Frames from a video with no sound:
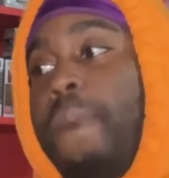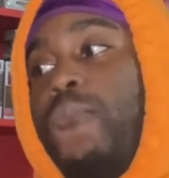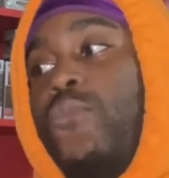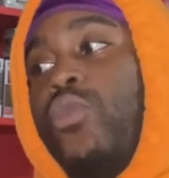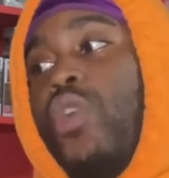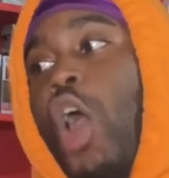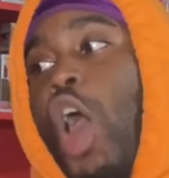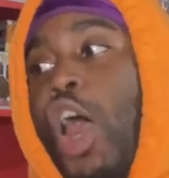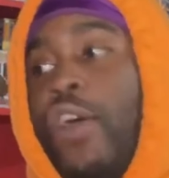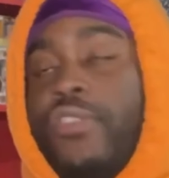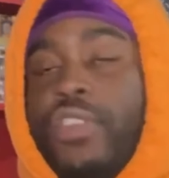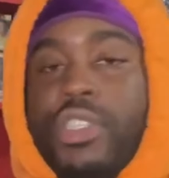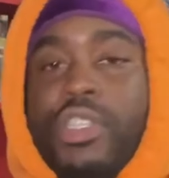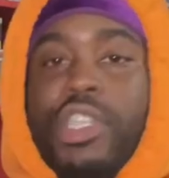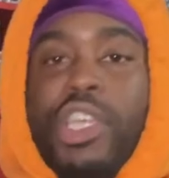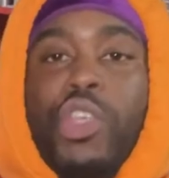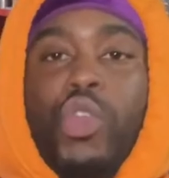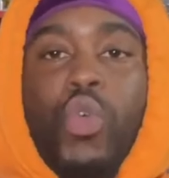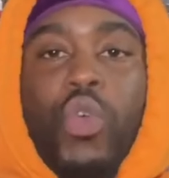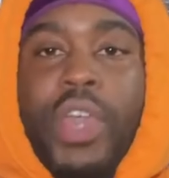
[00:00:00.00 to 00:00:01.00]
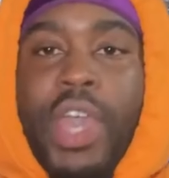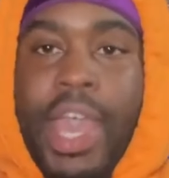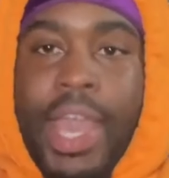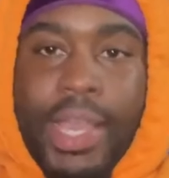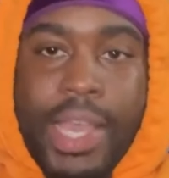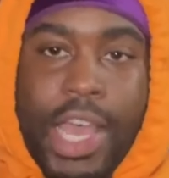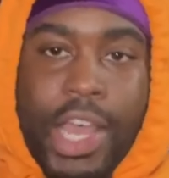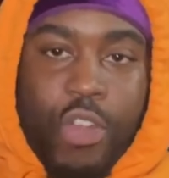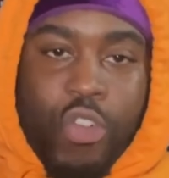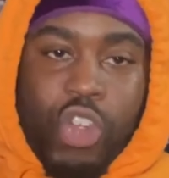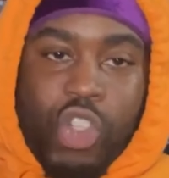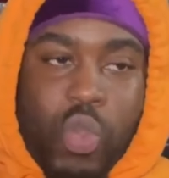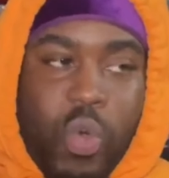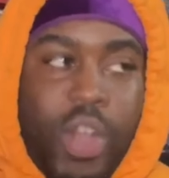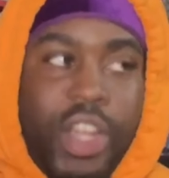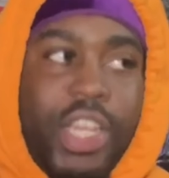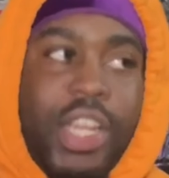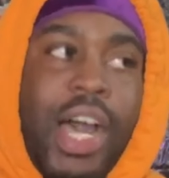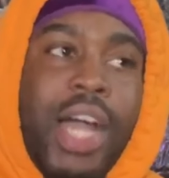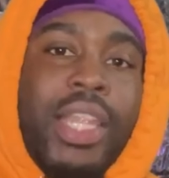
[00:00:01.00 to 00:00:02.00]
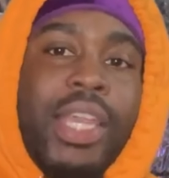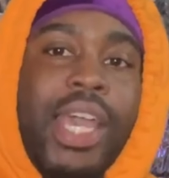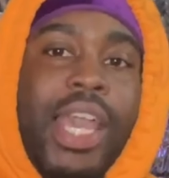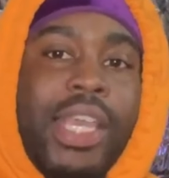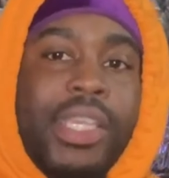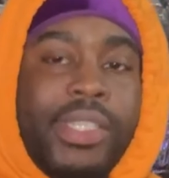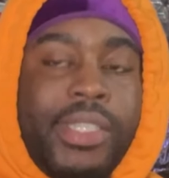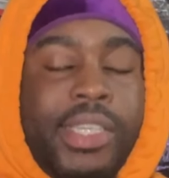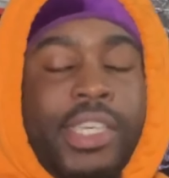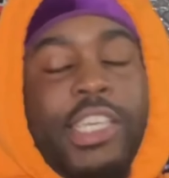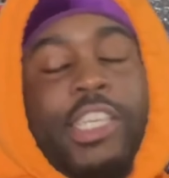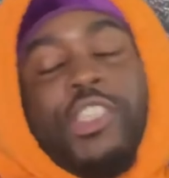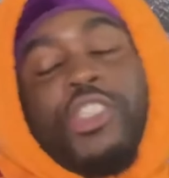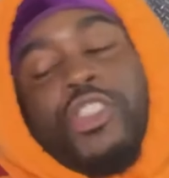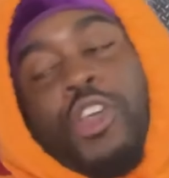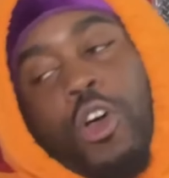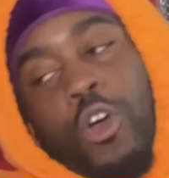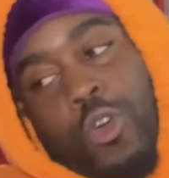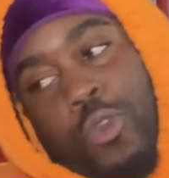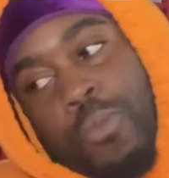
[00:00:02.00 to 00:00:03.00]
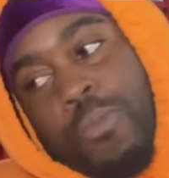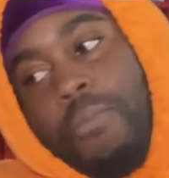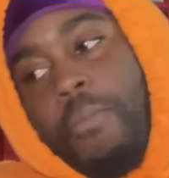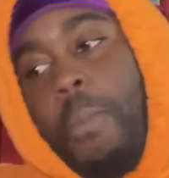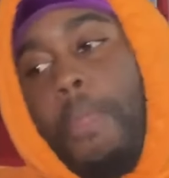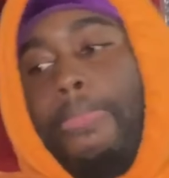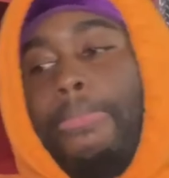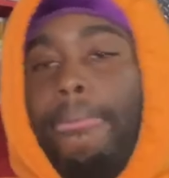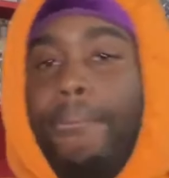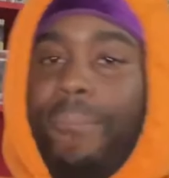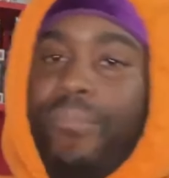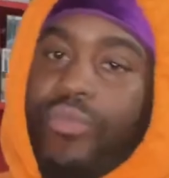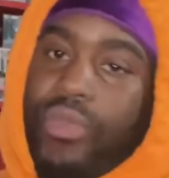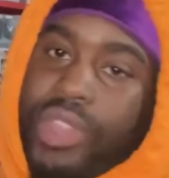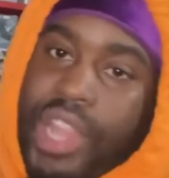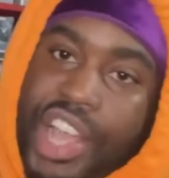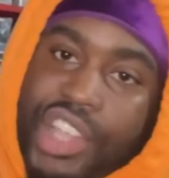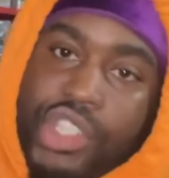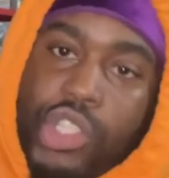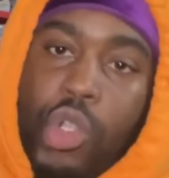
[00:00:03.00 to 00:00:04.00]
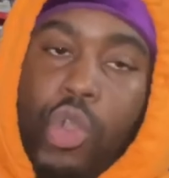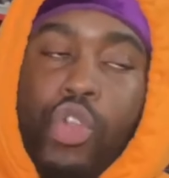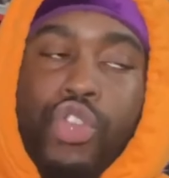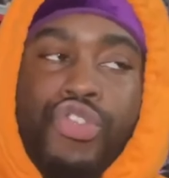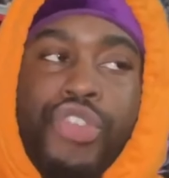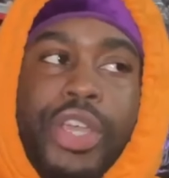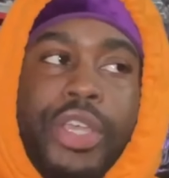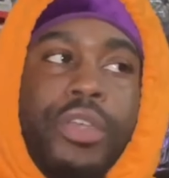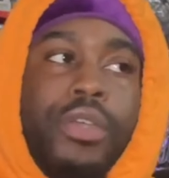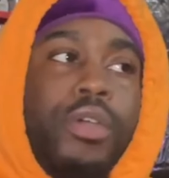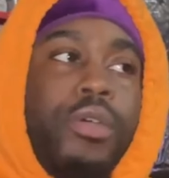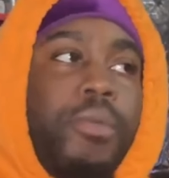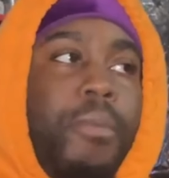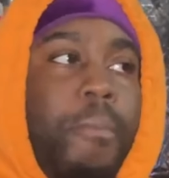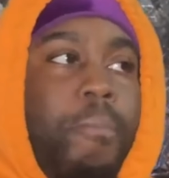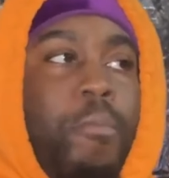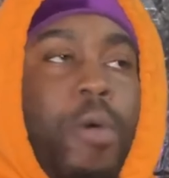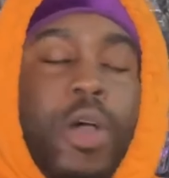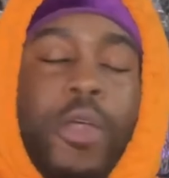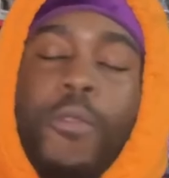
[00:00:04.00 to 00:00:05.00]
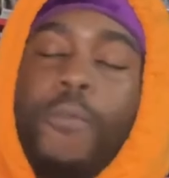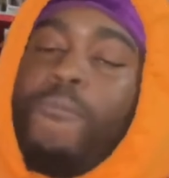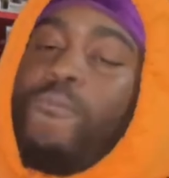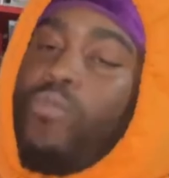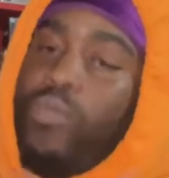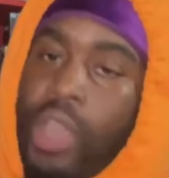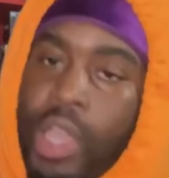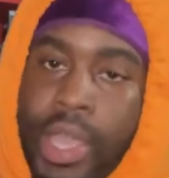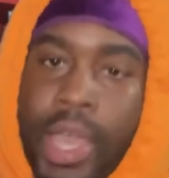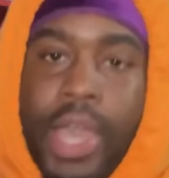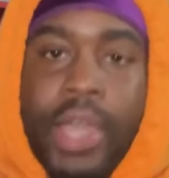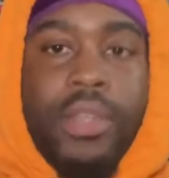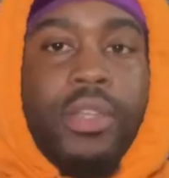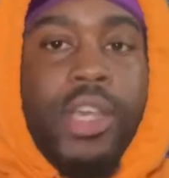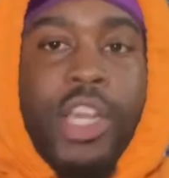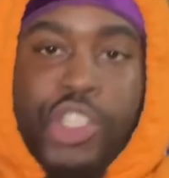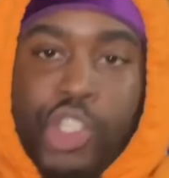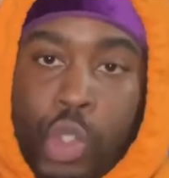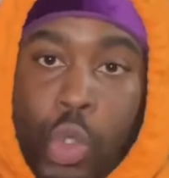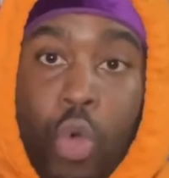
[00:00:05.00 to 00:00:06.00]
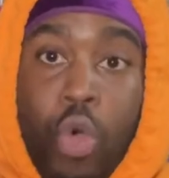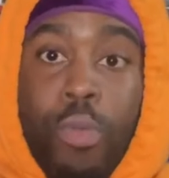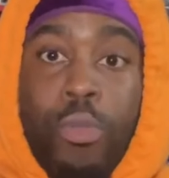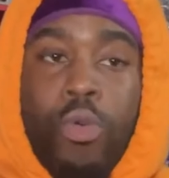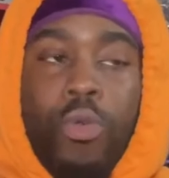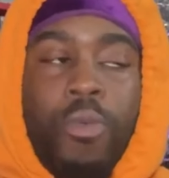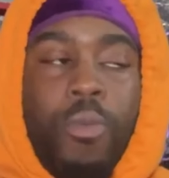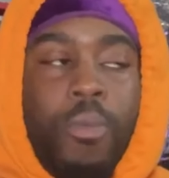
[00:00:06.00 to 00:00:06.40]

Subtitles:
Obviously you can't get no $20 AC, so that's a little trickier. But again, it's doable.